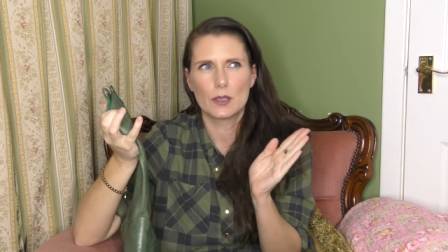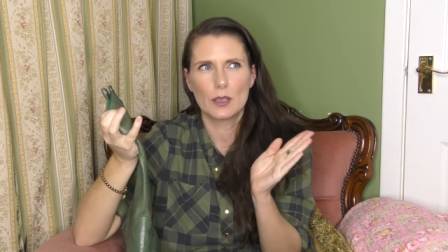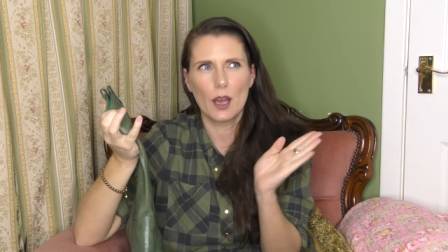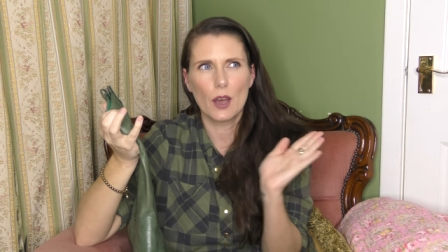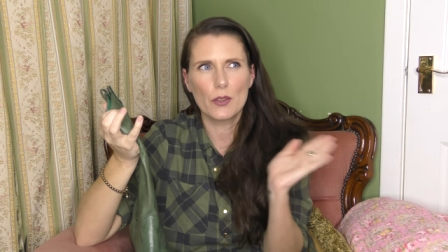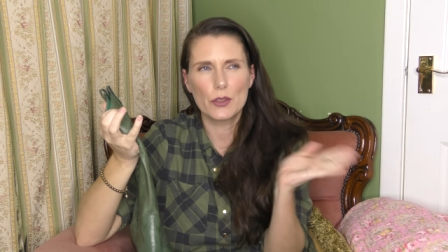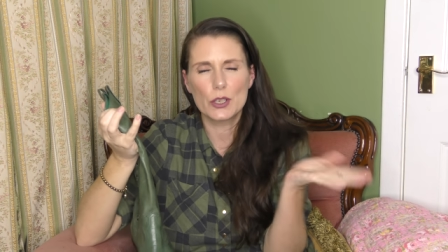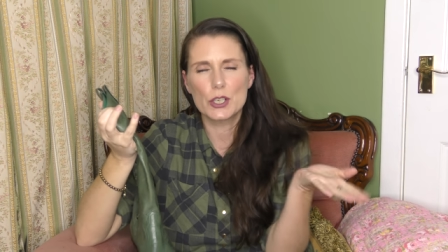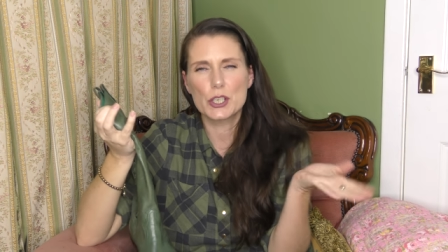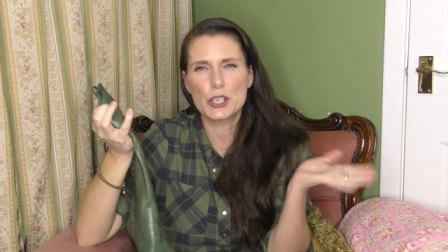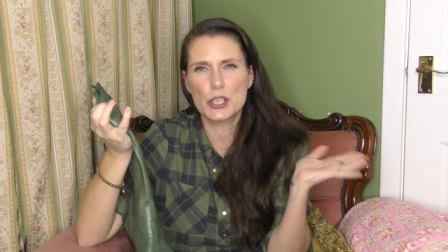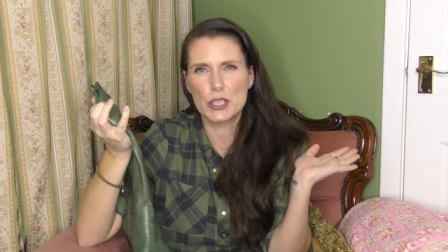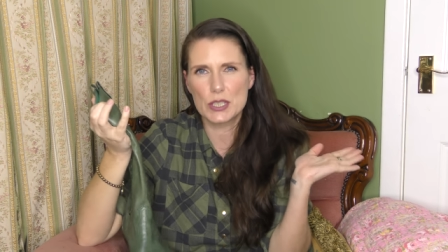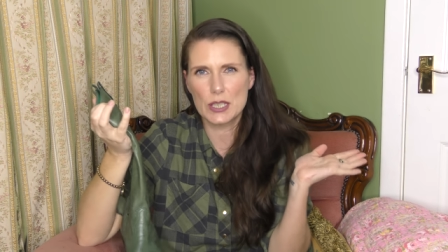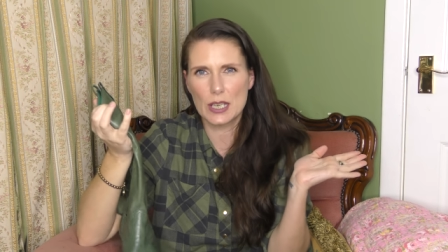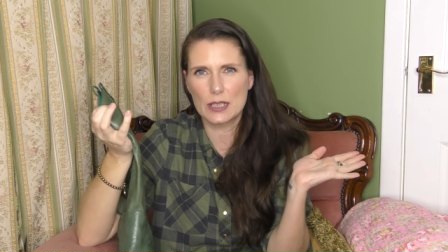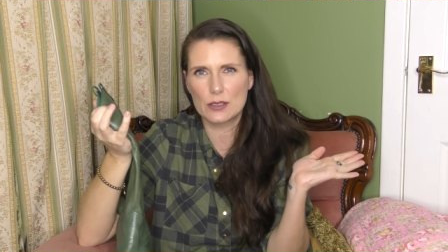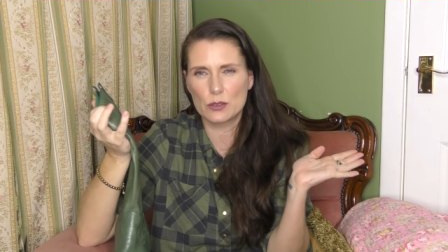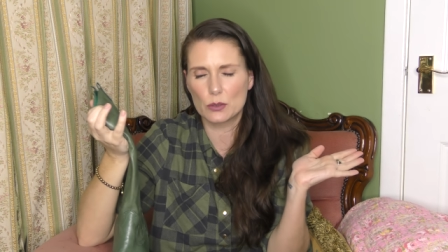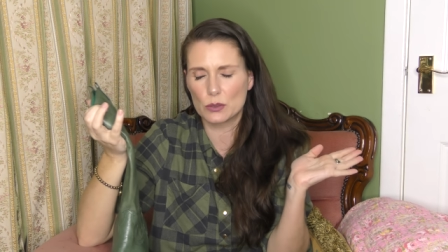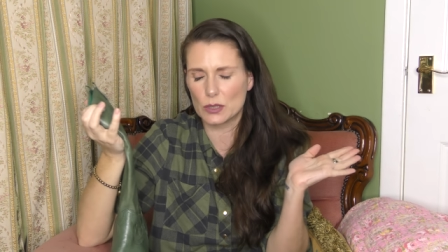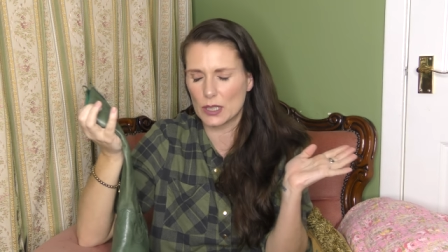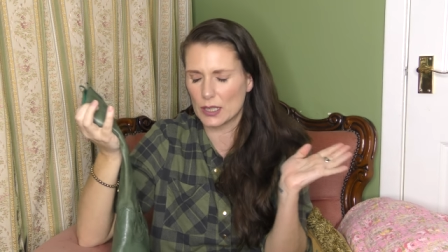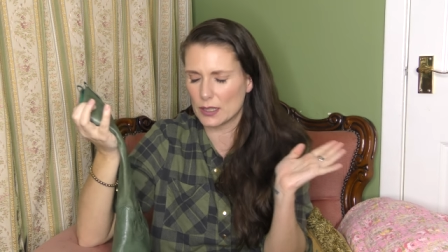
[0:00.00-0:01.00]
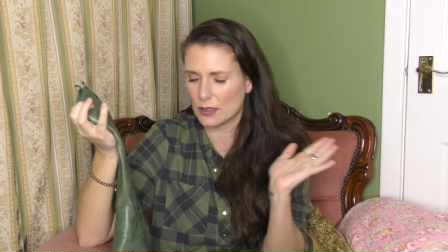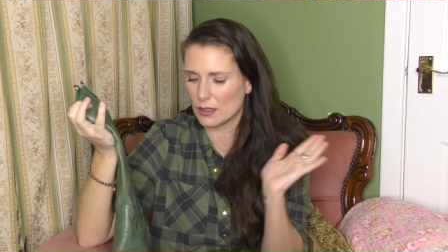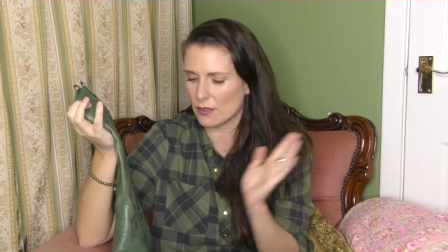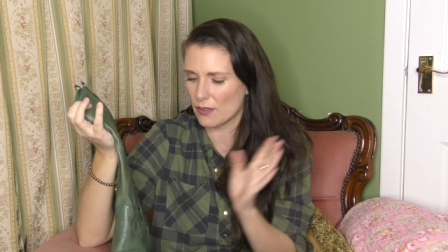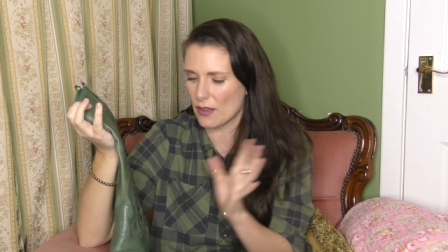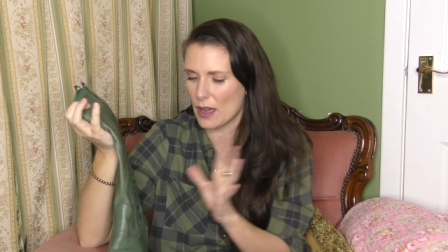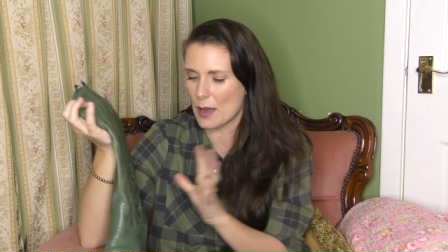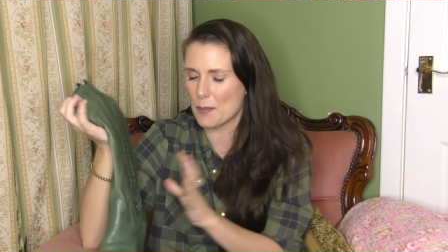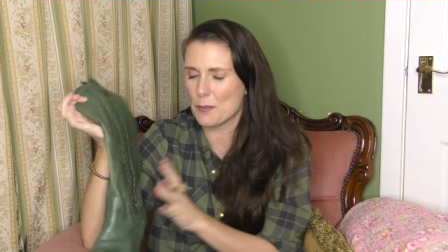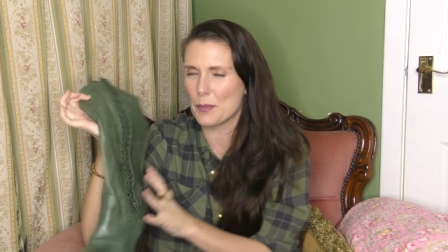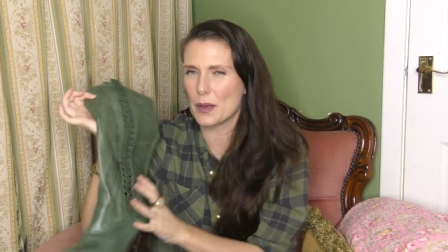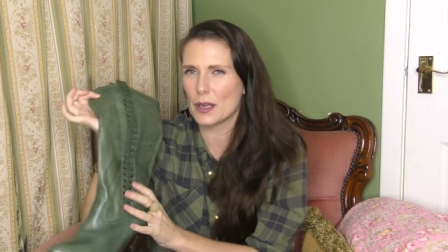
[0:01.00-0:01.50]
other shoes I don't like like
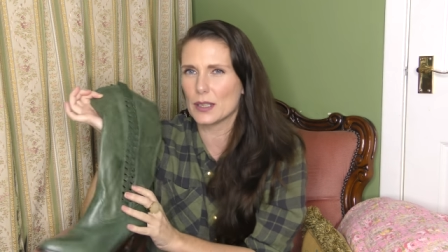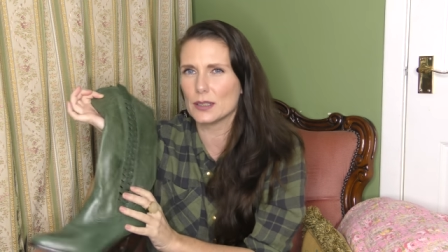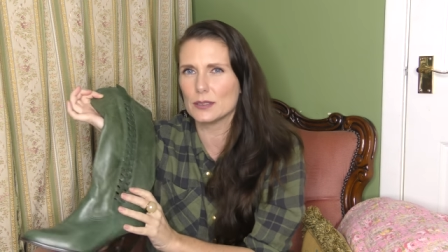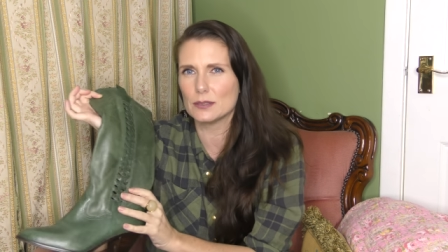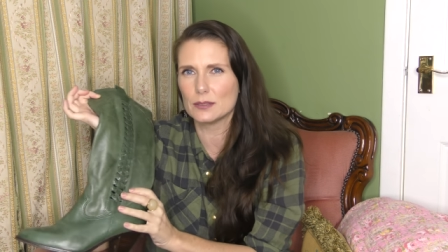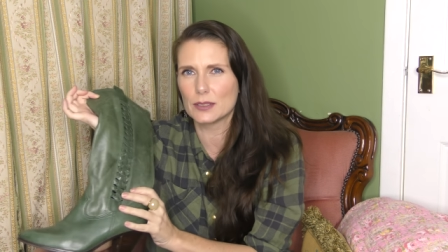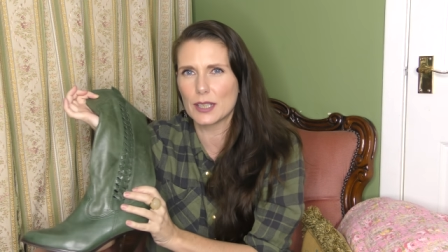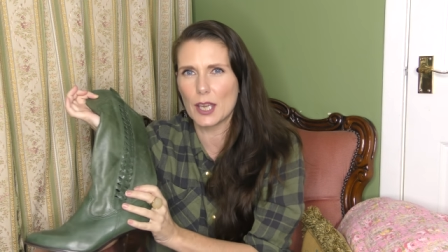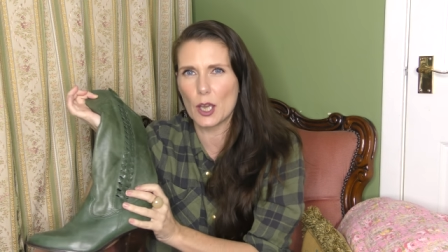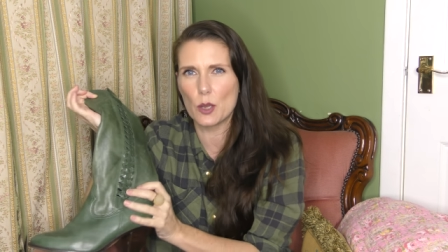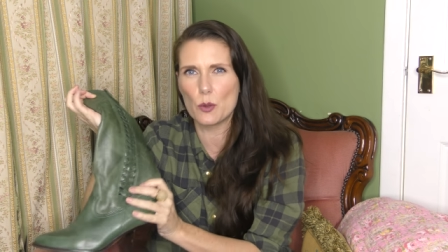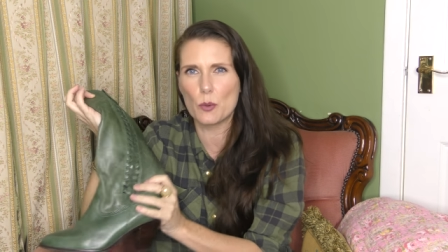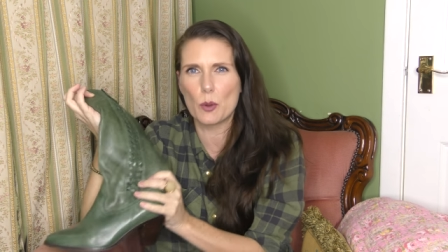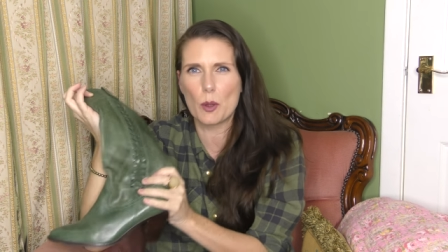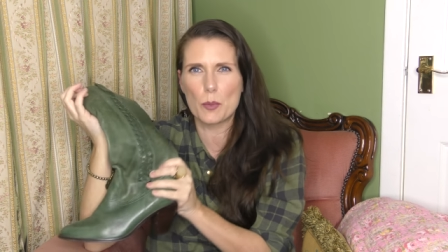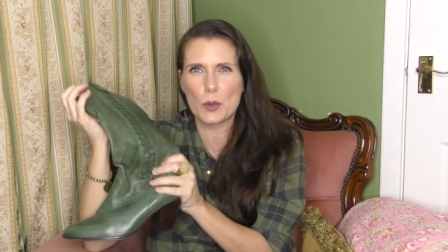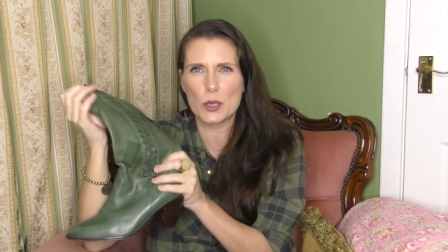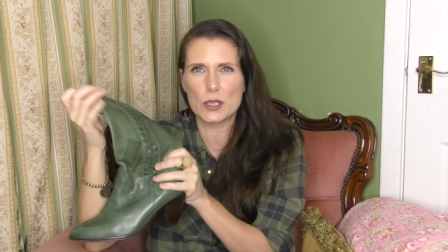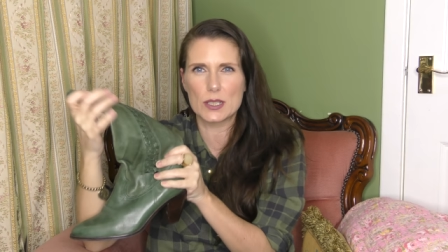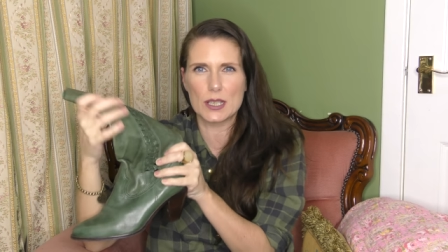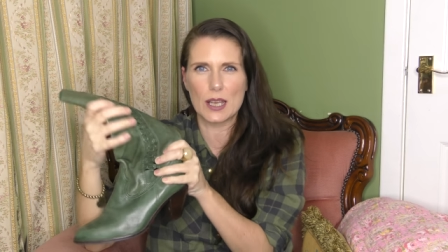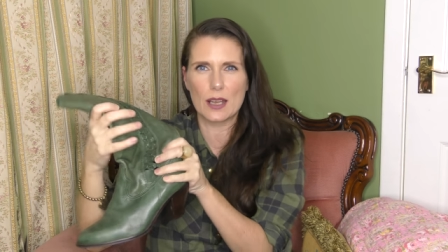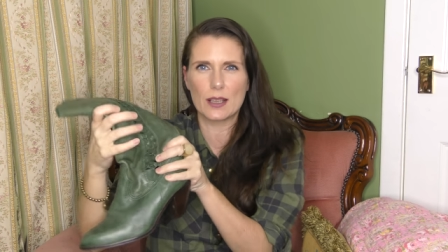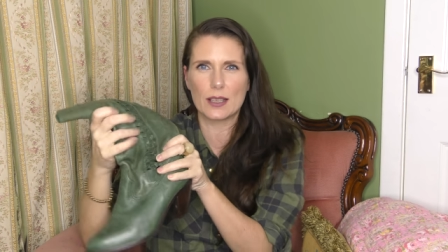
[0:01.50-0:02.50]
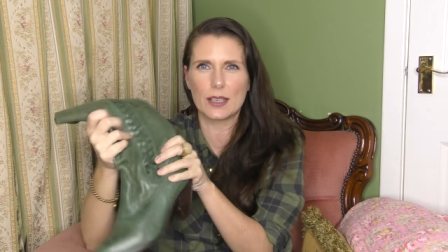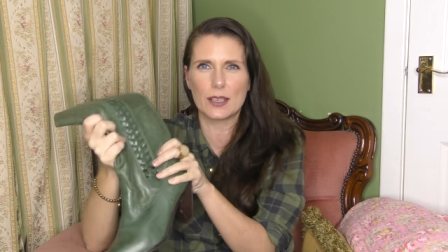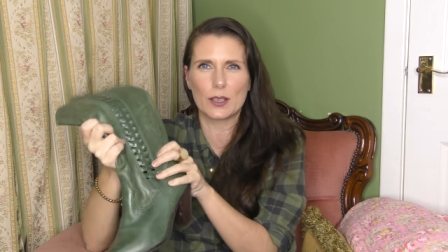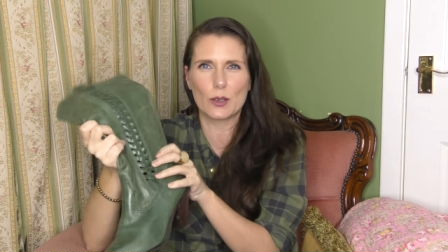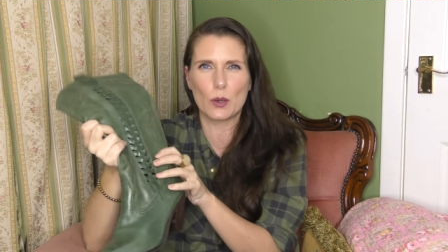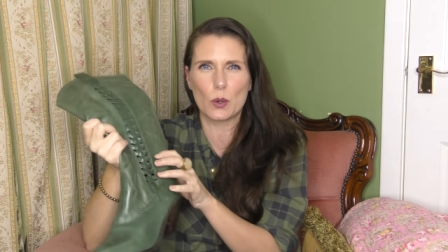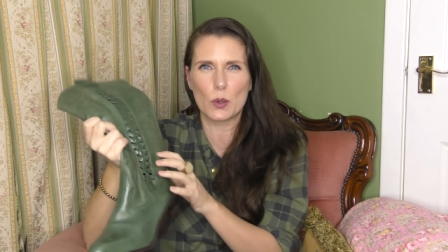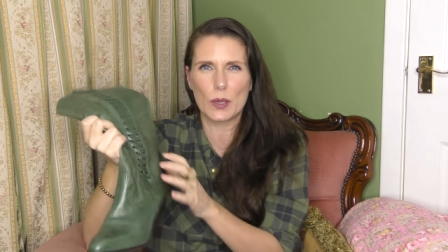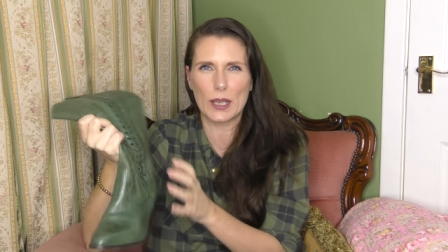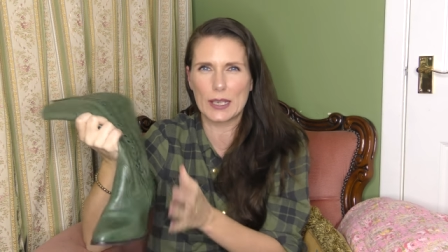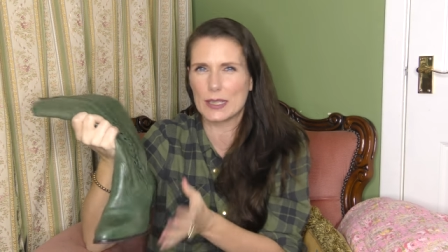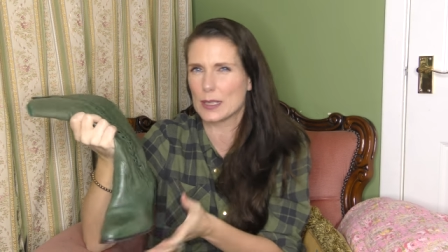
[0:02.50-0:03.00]
that, but cowboy boots I like
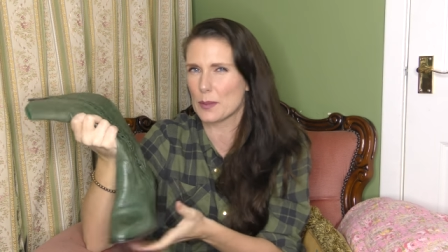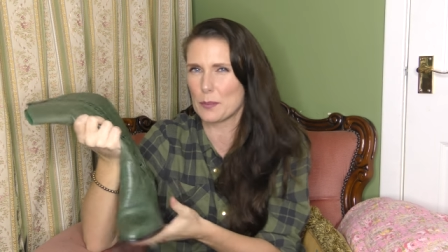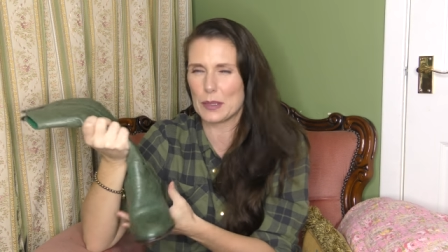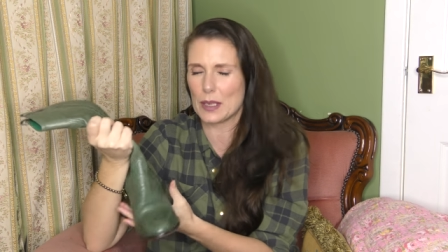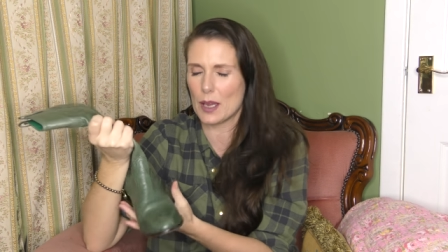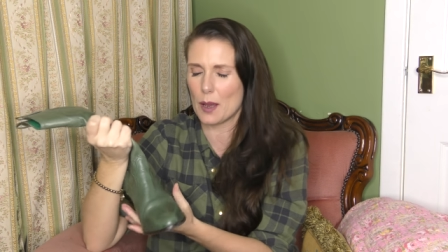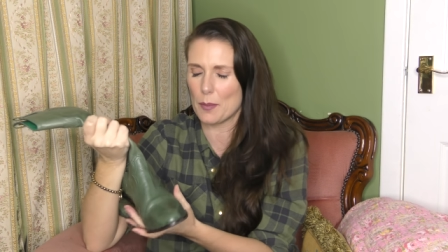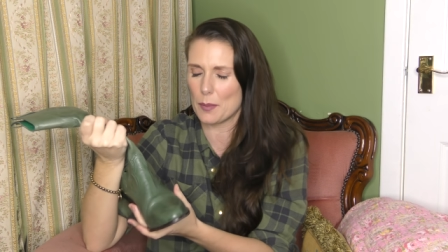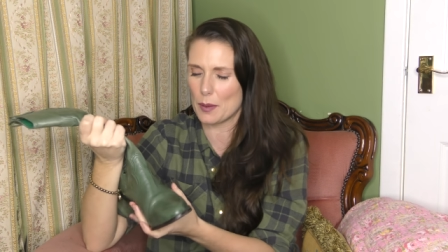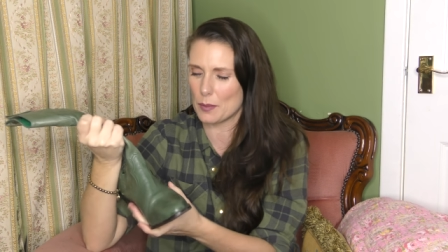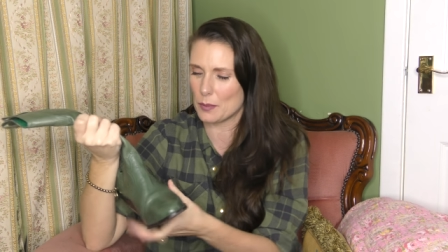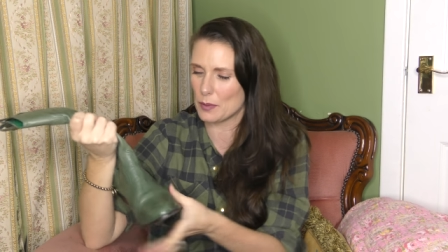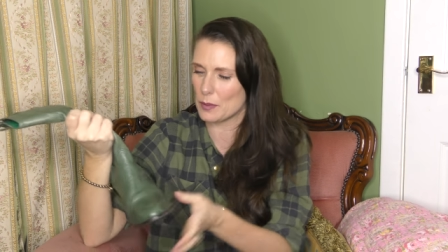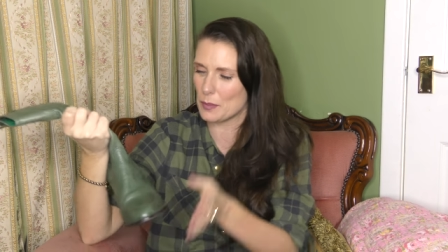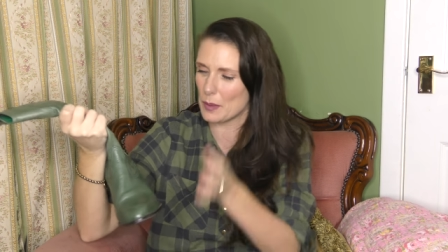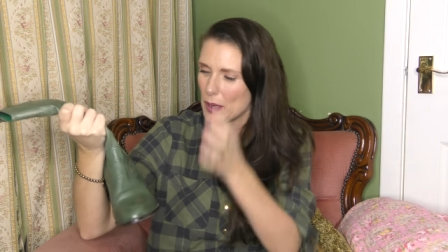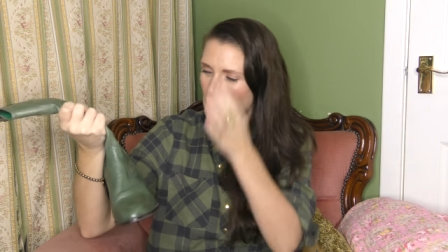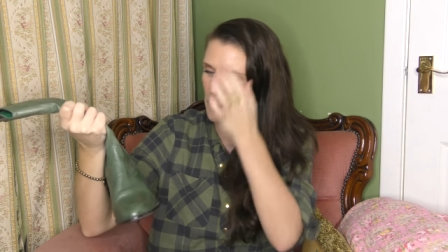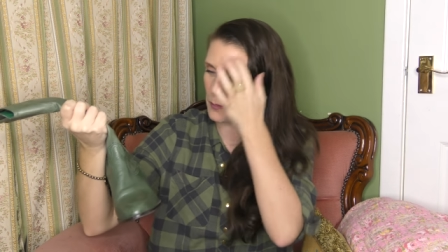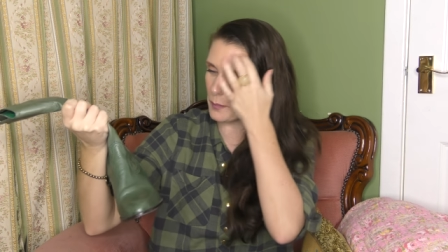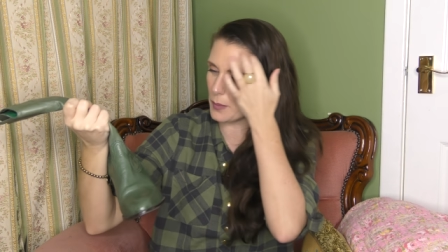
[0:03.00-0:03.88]
all kind of beat up a wee bit.